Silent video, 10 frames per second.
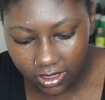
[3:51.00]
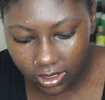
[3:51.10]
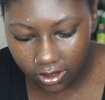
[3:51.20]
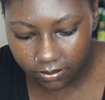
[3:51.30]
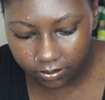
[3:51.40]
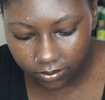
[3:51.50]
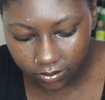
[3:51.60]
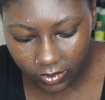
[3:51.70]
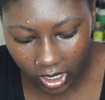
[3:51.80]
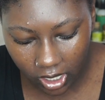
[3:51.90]
So
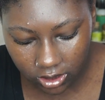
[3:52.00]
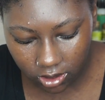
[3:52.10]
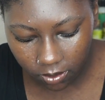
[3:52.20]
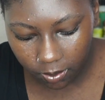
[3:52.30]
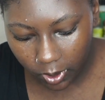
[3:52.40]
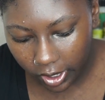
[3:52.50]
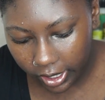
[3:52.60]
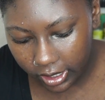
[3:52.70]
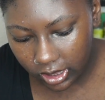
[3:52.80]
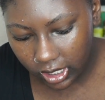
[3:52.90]
I also
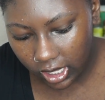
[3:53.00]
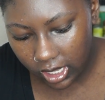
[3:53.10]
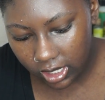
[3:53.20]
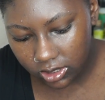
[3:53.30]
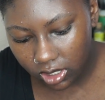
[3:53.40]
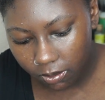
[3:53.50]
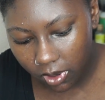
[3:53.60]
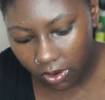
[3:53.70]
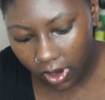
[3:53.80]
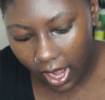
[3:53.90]
bought the
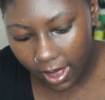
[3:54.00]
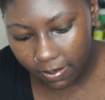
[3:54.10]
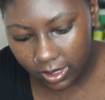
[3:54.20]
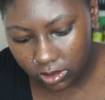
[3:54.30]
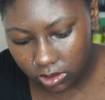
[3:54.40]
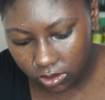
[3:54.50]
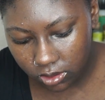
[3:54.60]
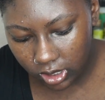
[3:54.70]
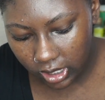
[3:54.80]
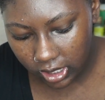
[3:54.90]
jumbo eye
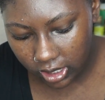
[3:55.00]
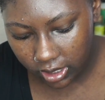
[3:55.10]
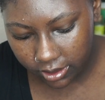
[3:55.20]
pencil in